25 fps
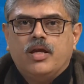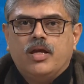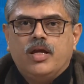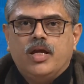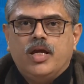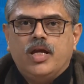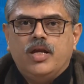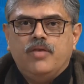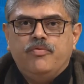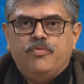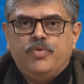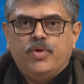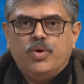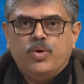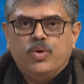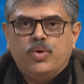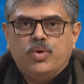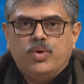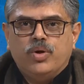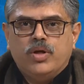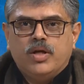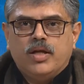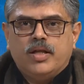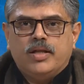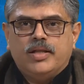In
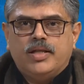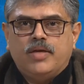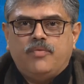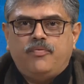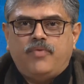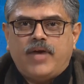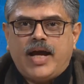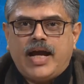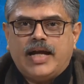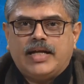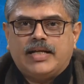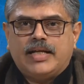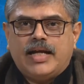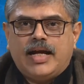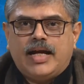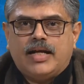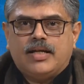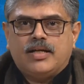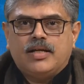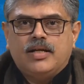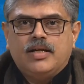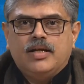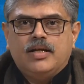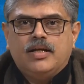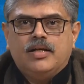view the fact that
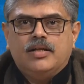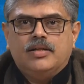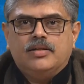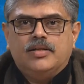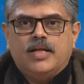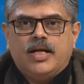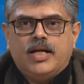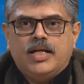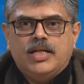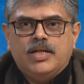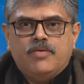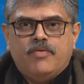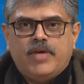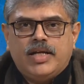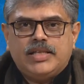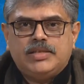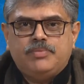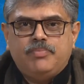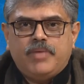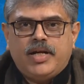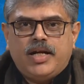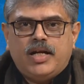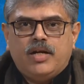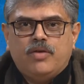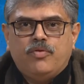the
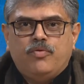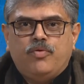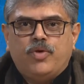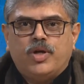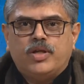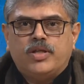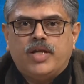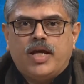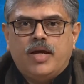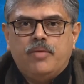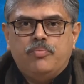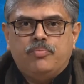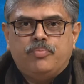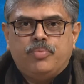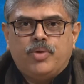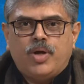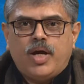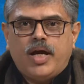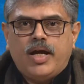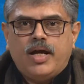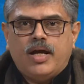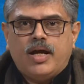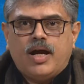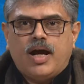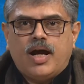investment for the
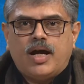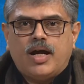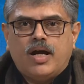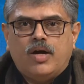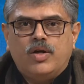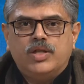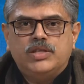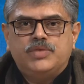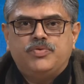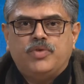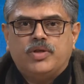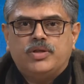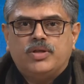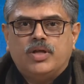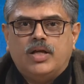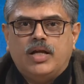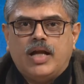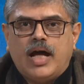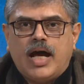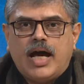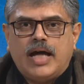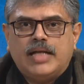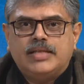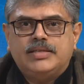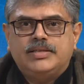employee accounts for the
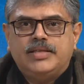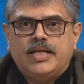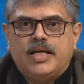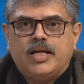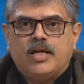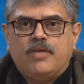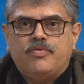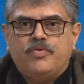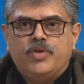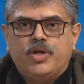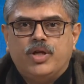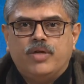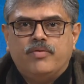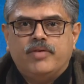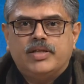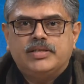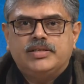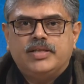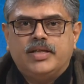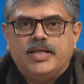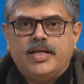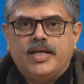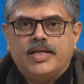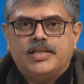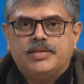large share of
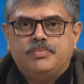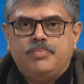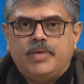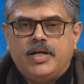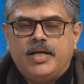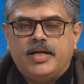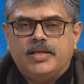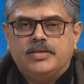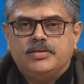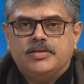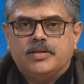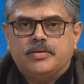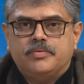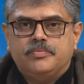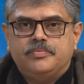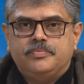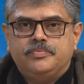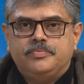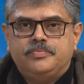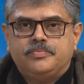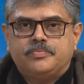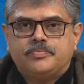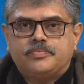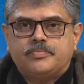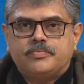university expenditure.
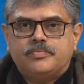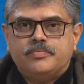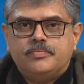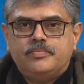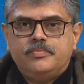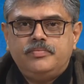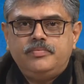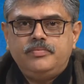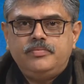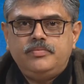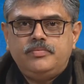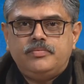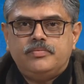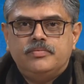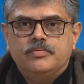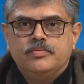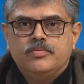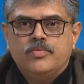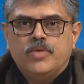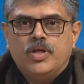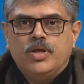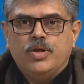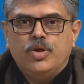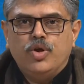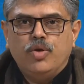
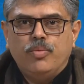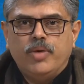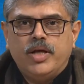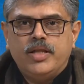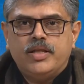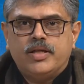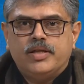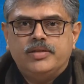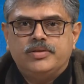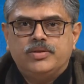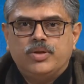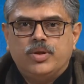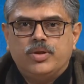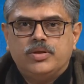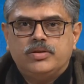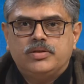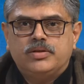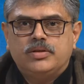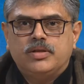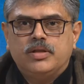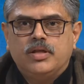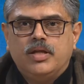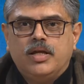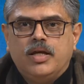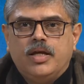Human
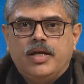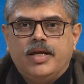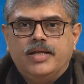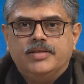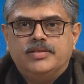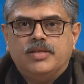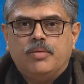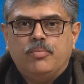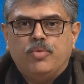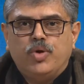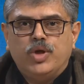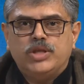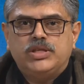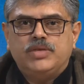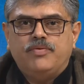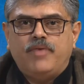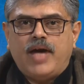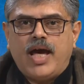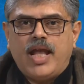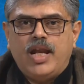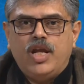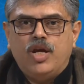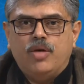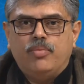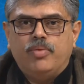resource is the most
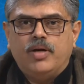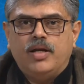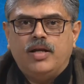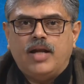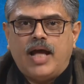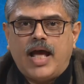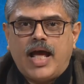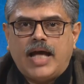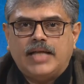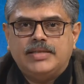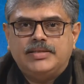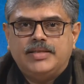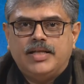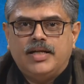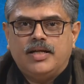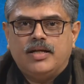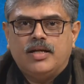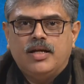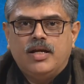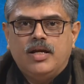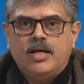valuable asset